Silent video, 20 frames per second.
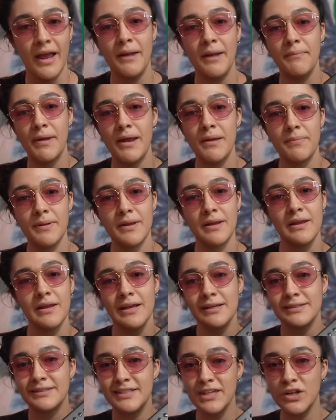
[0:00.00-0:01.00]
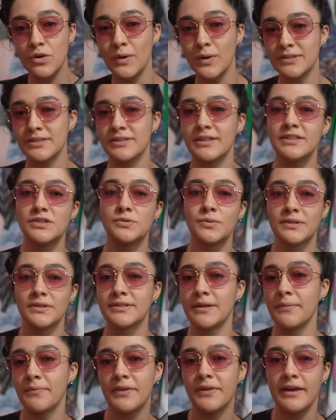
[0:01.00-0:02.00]
and maybe sequence this with
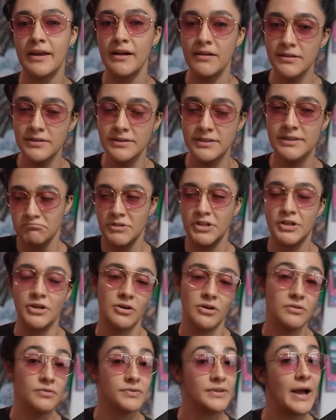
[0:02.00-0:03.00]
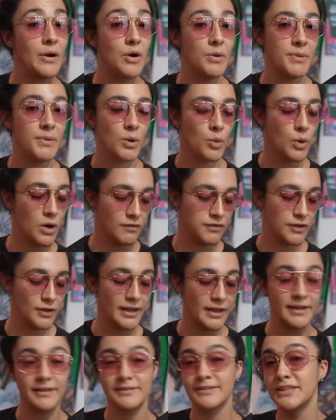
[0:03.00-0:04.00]
something else, you know, that would be a workflow.
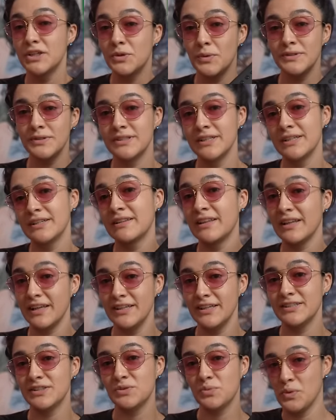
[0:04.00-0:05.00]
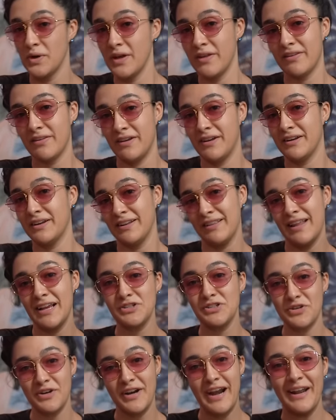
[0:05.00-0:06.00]
Like sequencing this with an
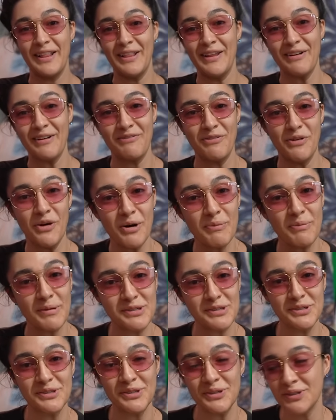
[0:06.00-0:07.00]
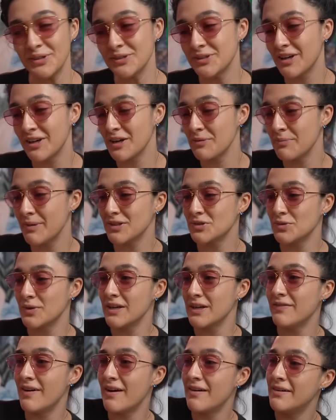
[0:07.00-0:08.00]
Elektron Analog 4, but you know, you talk about
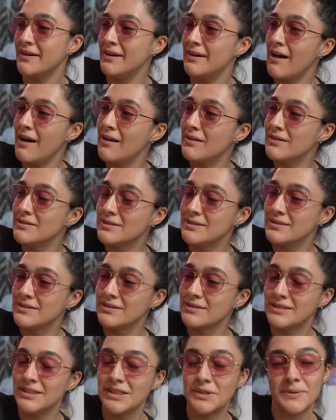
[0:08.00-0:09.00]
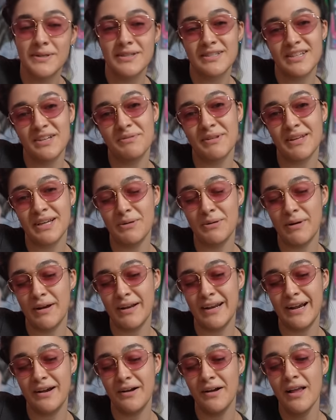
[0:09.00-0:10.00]
$2,500 5 just to sequence something? Come
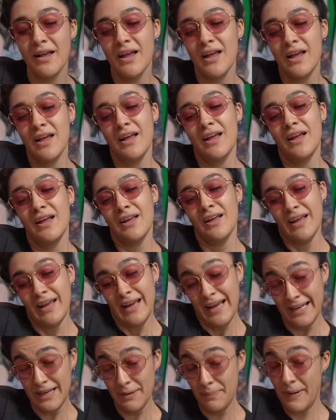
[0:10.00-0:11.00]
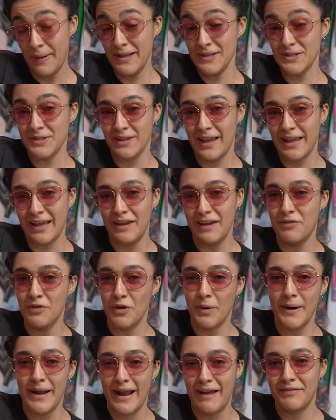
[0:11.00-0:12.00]
on now. It depends, like, if you
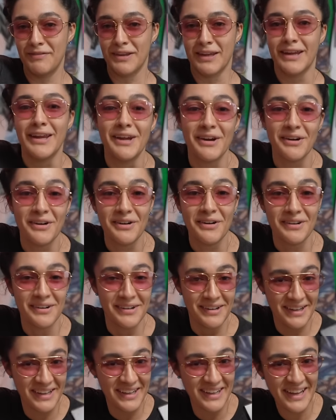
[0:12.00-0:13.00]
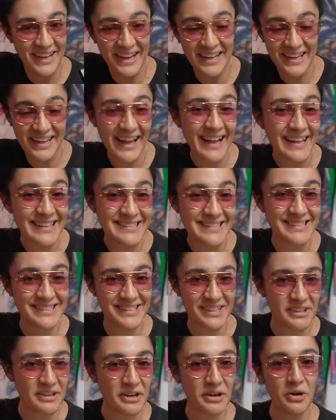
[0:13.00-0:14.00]
already have the gear, I
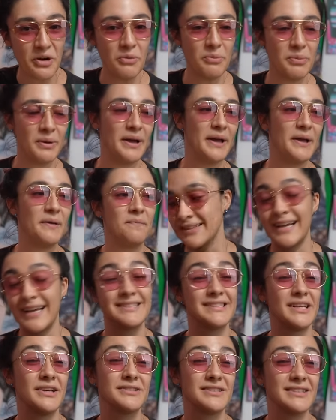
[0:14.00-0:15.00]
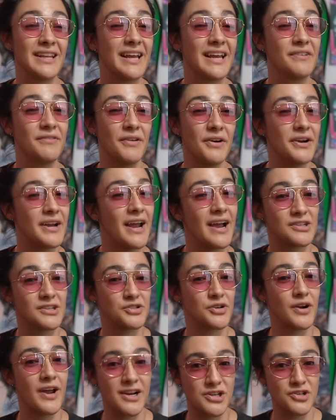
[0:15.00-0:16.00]
guess, you know, but that sounds like very
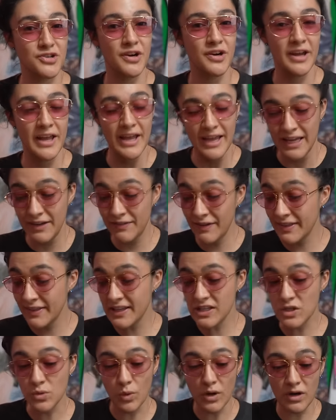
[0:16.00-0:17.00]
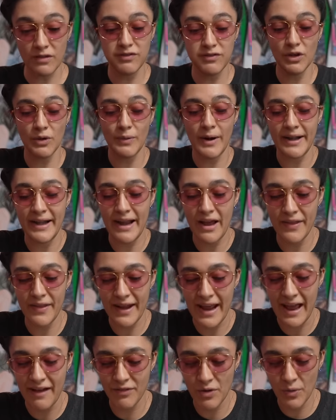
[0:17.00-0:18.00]
extra extra. Even this workflow right now that
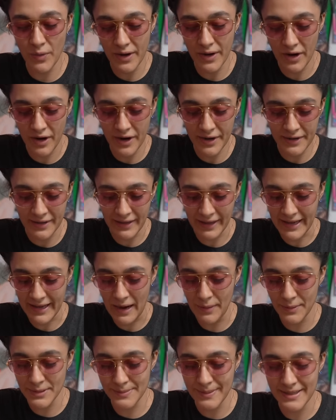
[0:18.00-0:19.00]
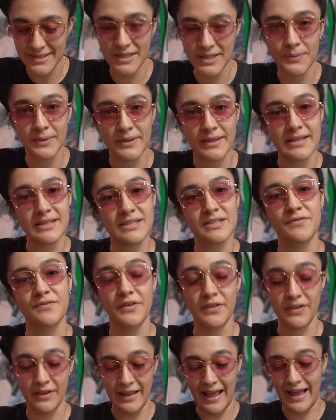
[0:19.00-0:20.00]
I have going on, like, I was messing with this
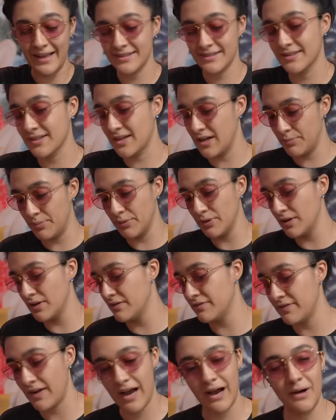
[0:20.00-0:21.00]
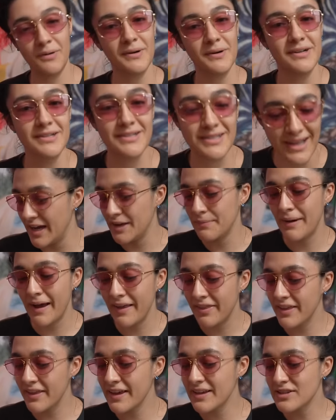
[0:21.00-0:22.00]
for the last couple of hours, and
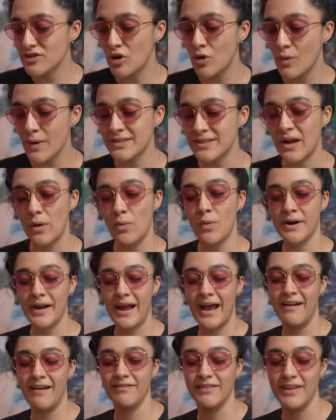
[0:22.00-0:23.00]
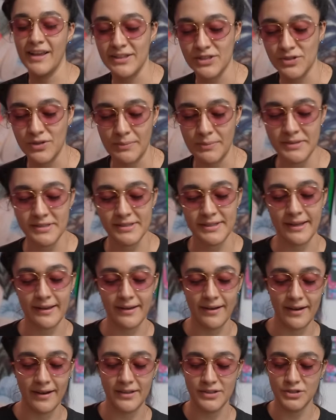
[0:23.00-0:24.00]
my thing is always I want to have less, so I'm just like,
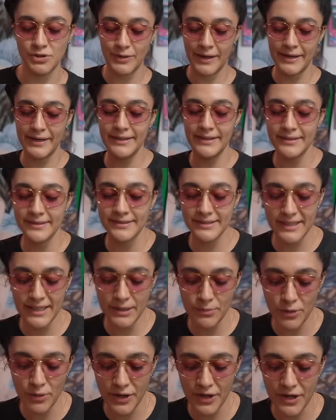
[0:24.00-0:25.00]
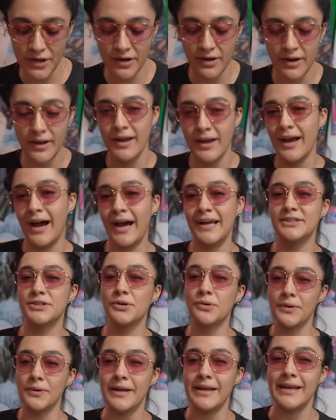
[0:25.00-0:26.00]
ah, do I need this keyboard here? I
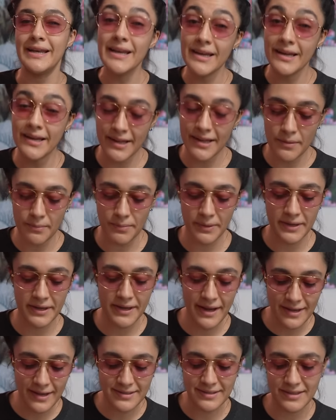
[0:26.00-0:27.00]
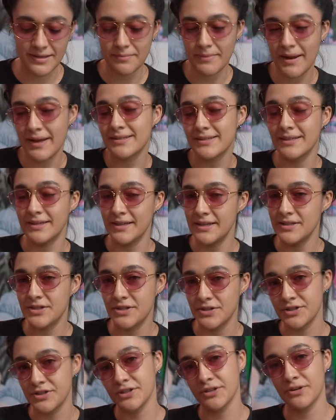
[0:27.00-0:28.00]
don't need it, but yes, it makes it
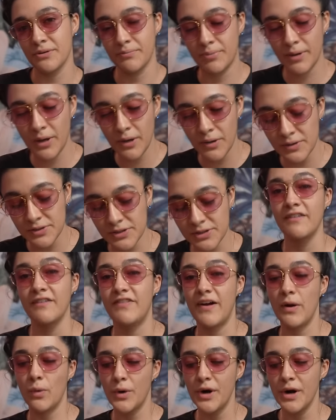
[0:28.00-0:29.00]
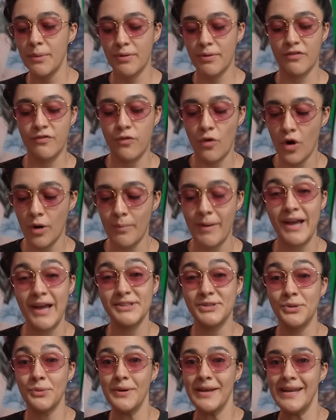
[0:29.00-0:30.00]
easier to compose. If I were to perform, I
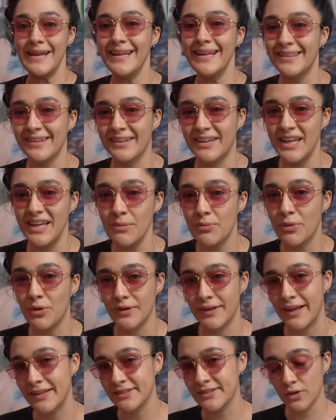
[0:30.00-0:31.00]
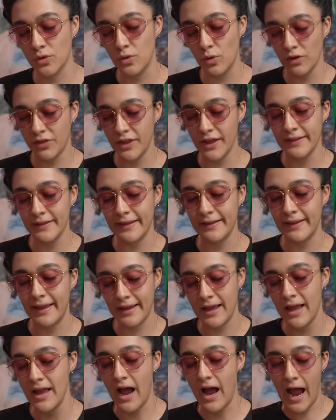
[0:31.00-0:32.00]
don't need the keyboard. That's the cool thing, that,
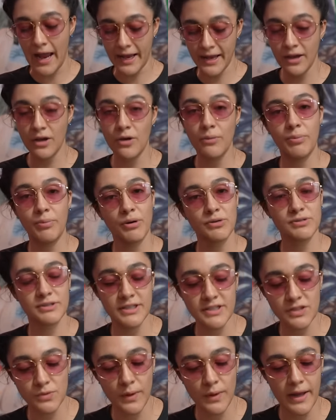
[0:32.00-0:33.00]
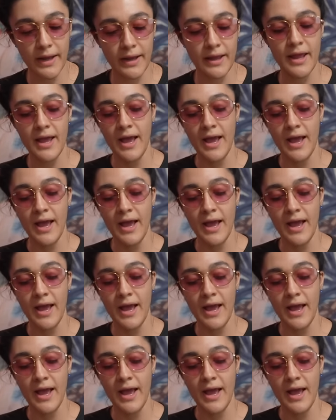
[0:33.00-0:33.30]
like, I can compose this way,